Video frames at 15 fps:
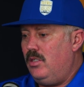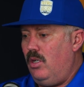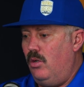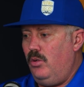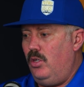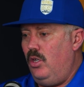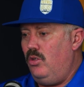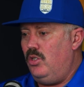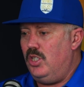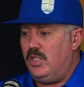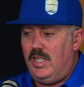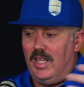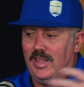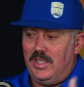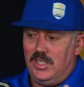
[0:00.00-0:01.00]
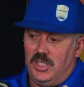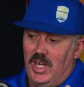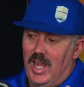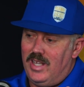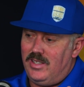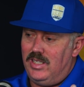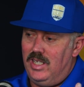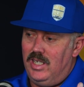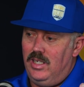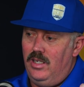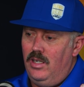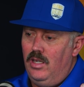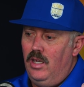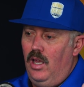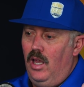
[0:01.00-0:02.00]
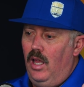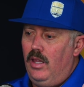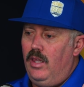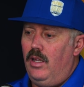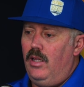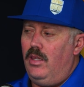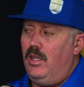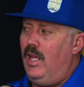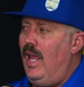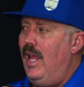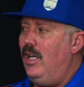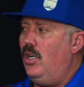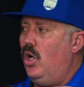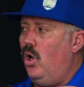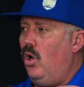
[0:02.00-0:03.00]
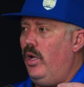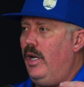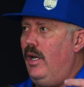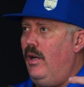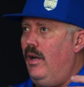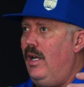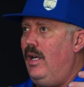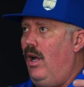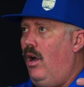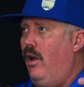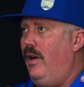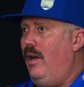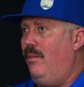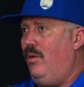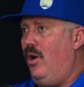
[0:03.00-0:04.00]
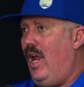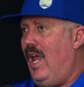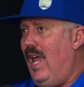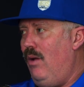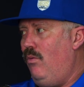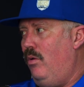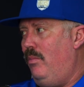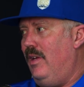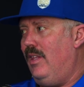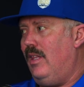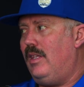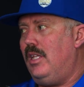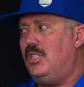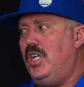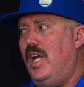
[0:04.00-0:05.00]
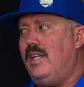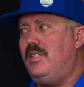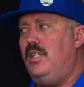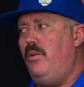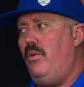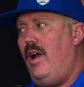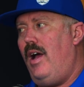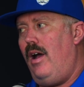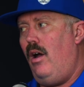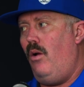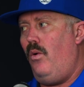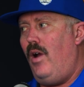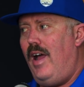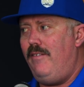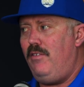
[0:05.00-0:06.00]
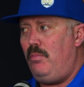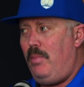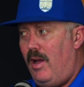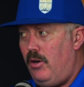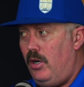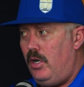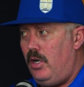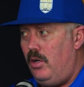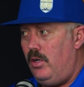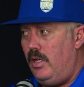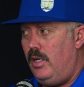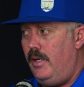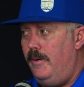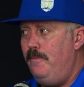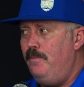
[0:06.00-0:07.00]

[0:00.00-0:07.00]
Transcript: So you just get this chassis. The end goal here on number 8 will be that the chassis arrives powder coated.